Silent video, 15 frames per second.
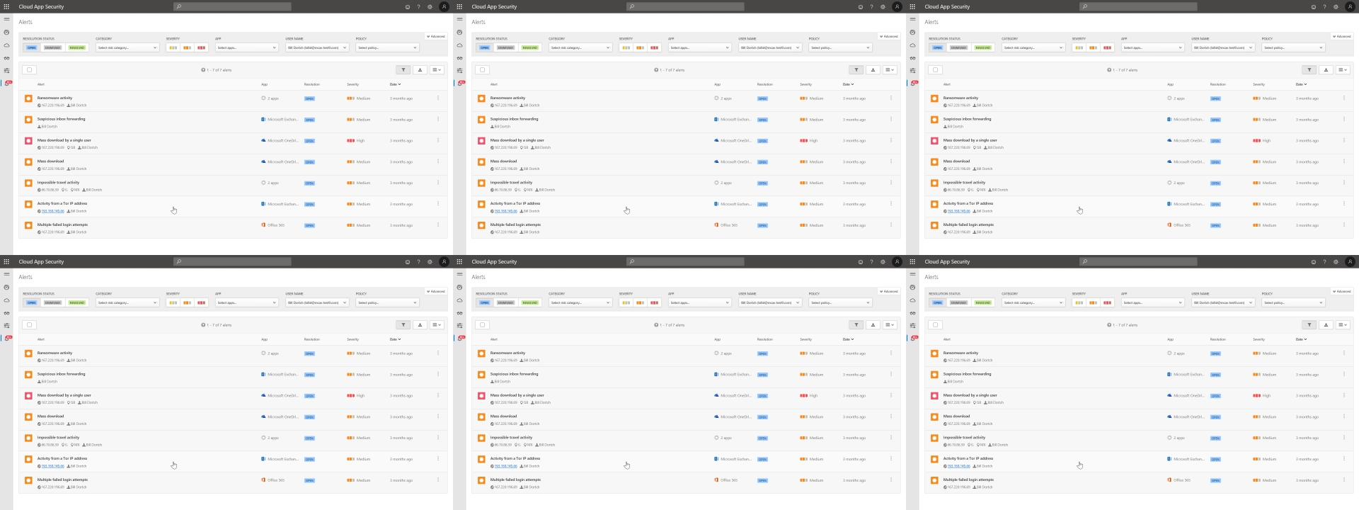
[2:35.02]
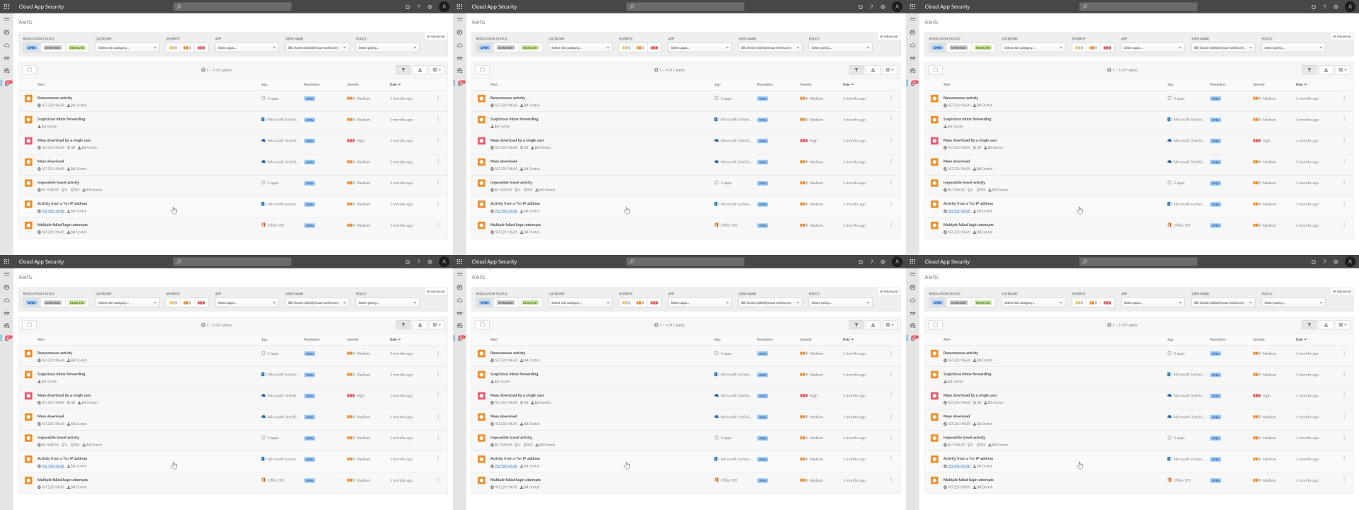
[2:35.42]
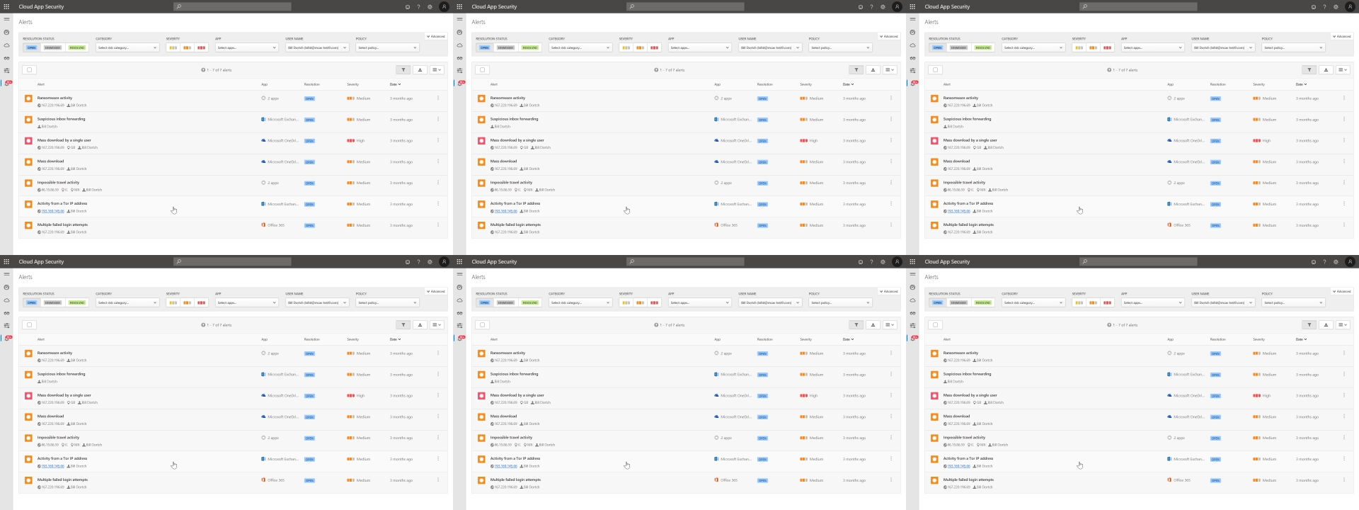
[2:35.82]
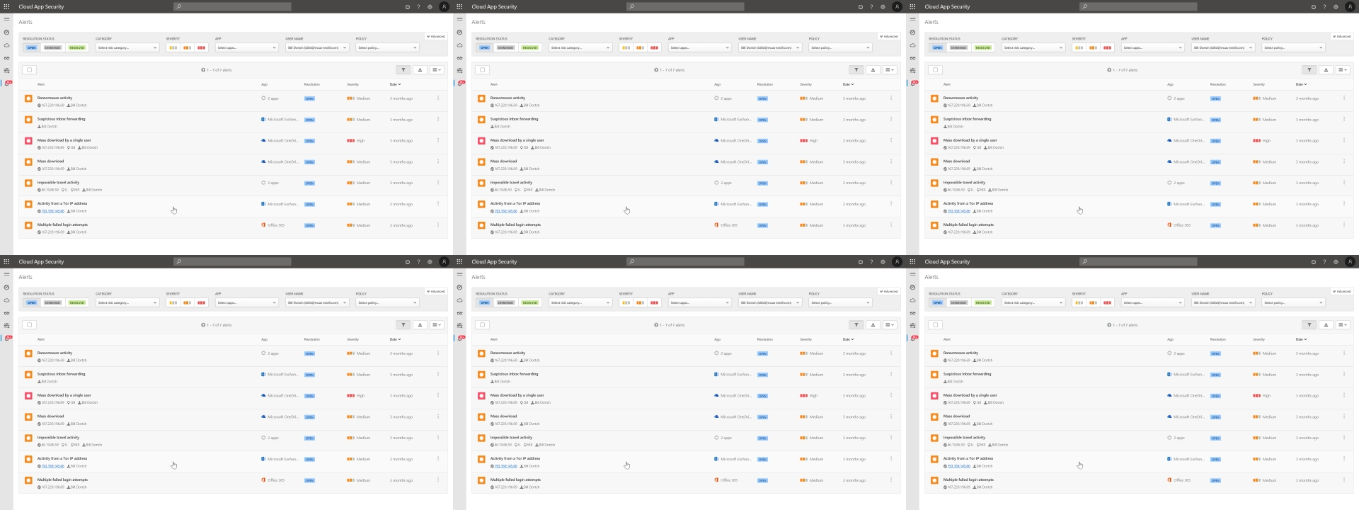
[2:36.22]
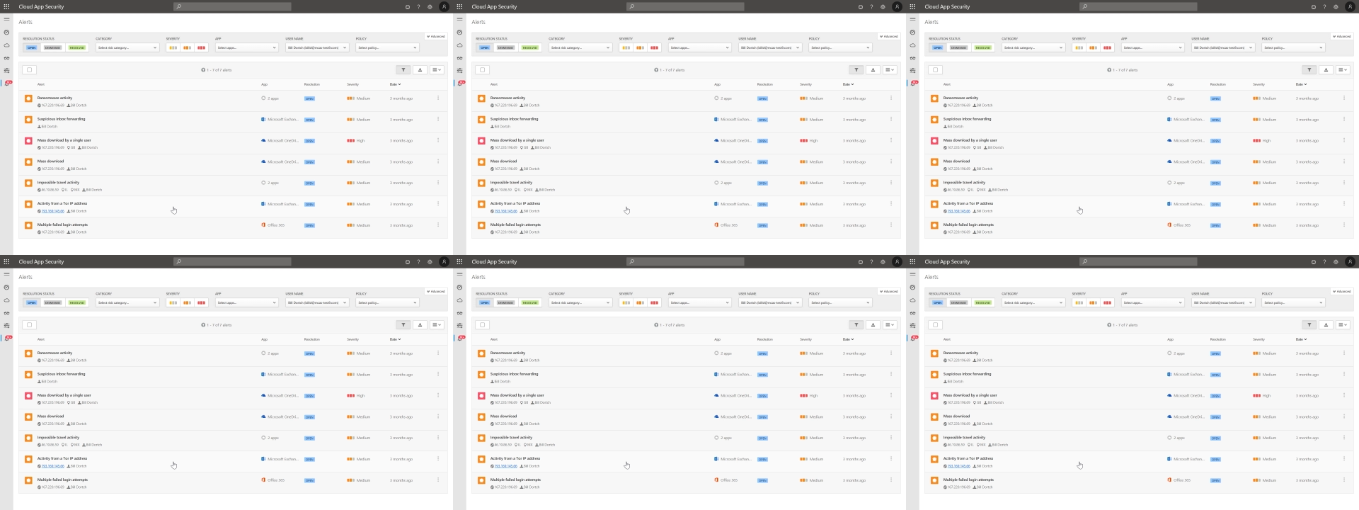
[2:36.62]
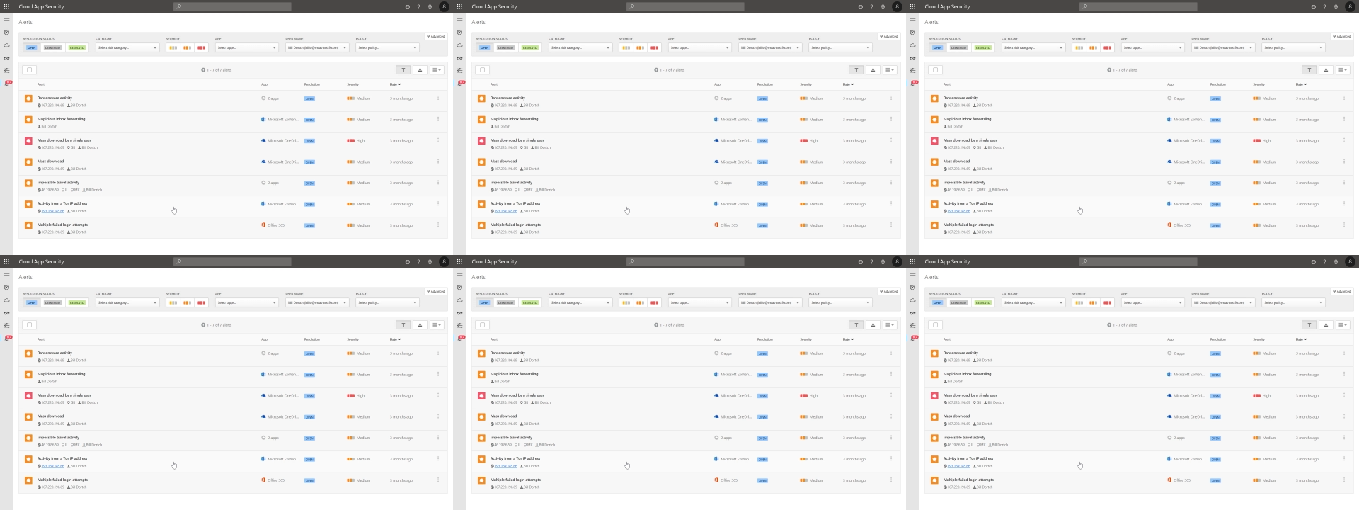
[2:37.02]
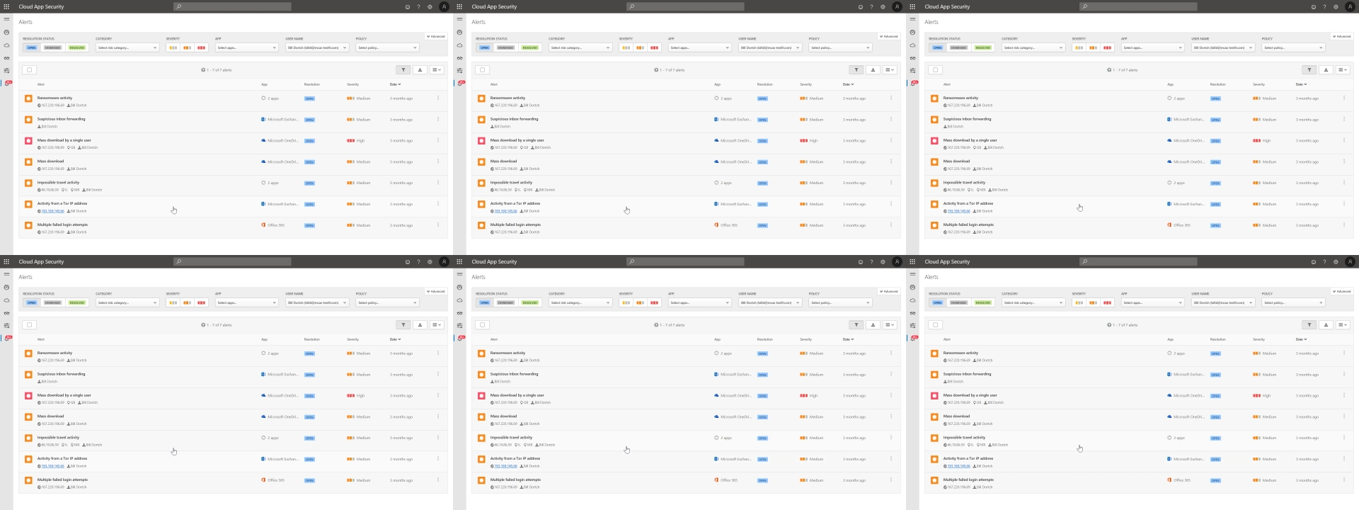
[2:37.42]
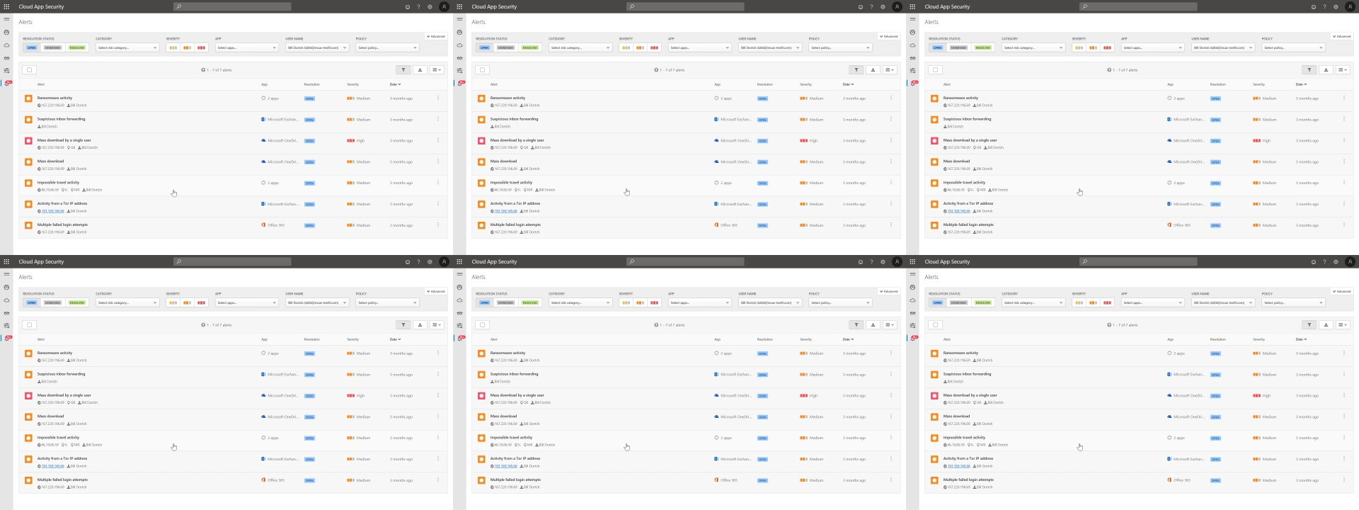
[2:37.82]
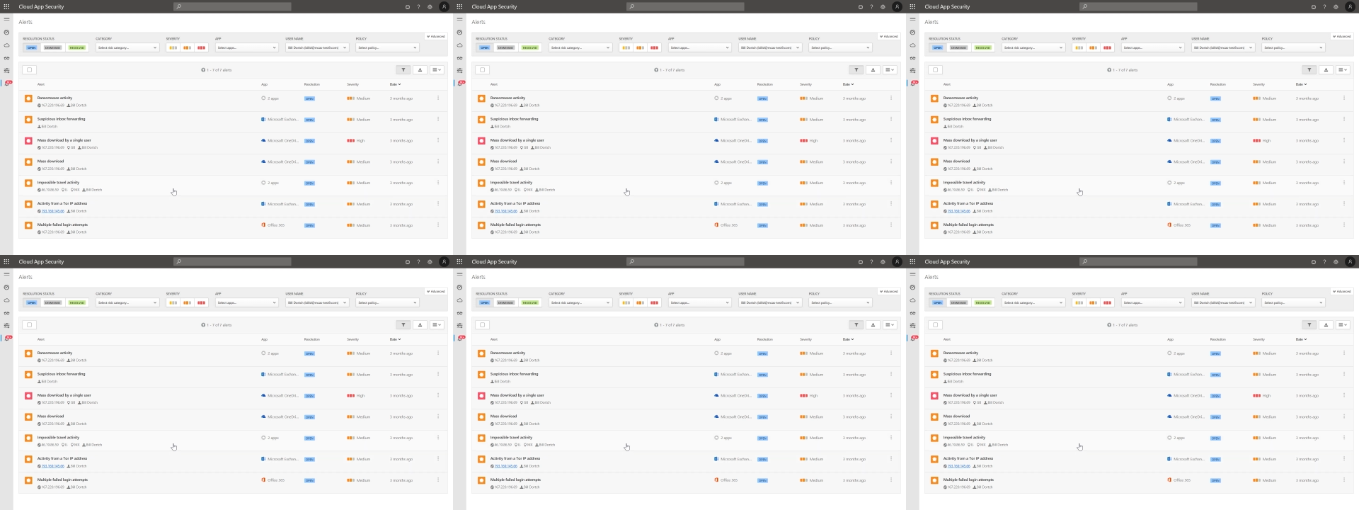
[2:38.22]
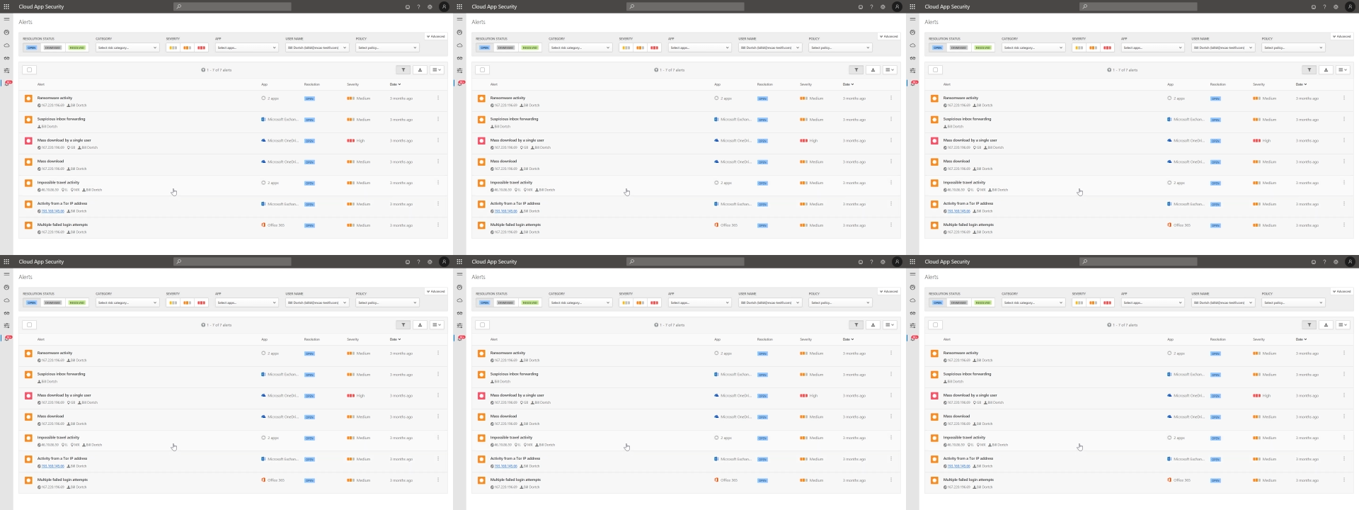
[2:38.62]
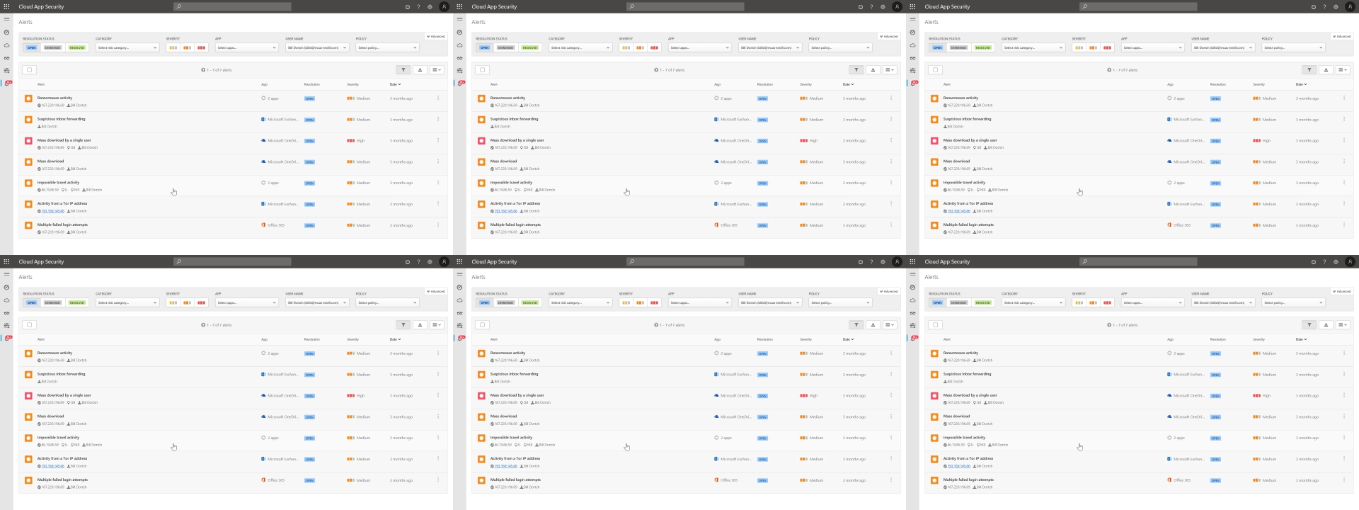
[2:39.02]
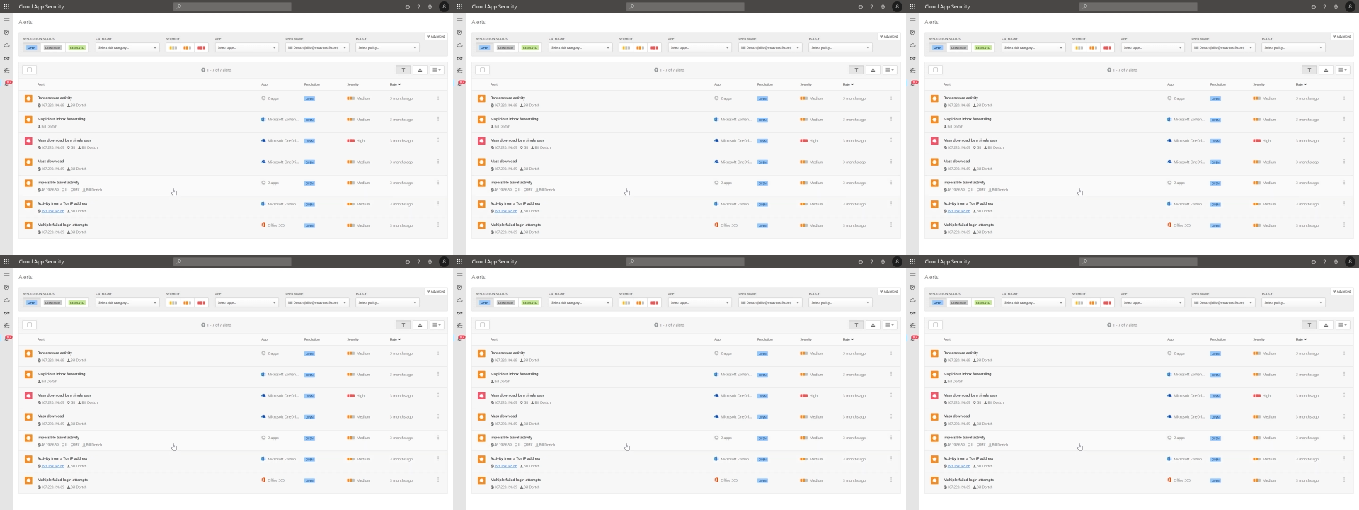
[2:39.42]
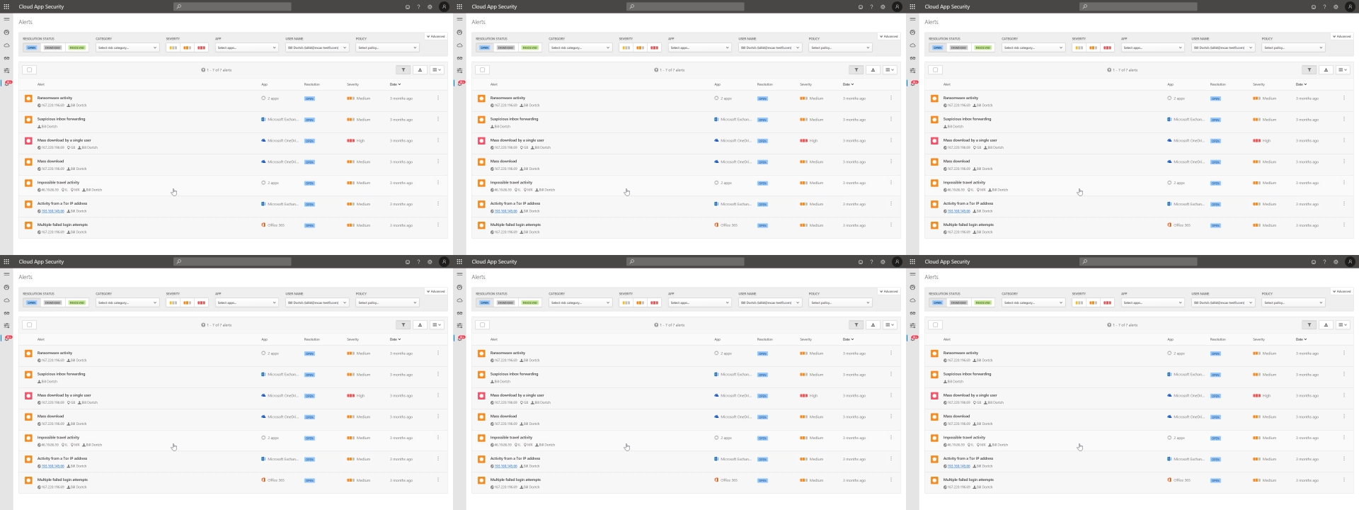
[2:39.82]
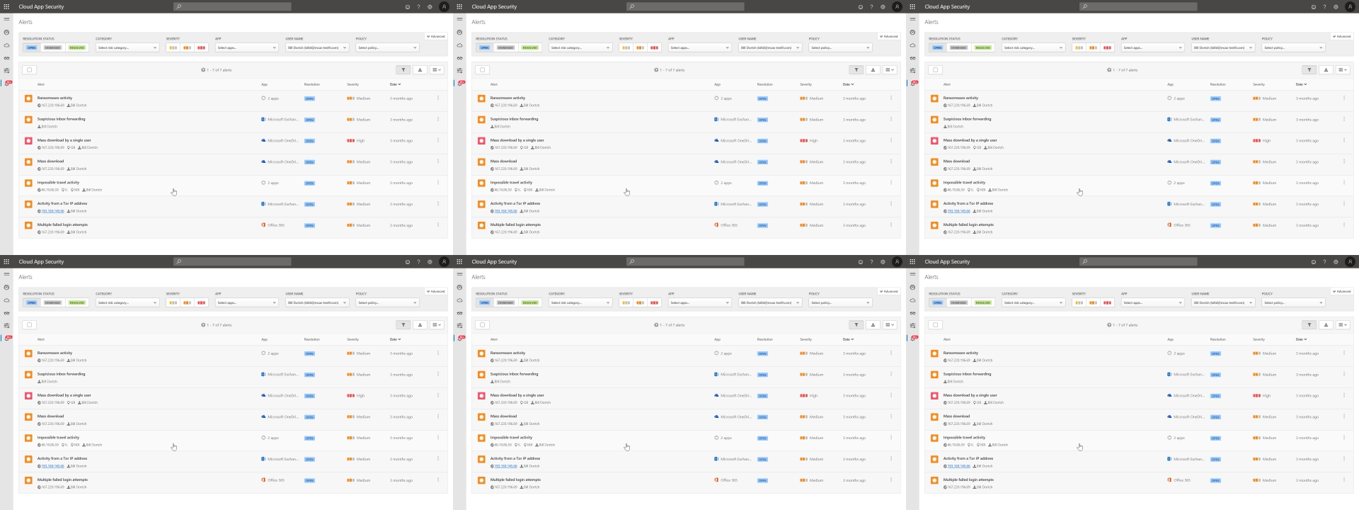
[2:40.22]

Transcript: No face is visible, so there are no lips to read.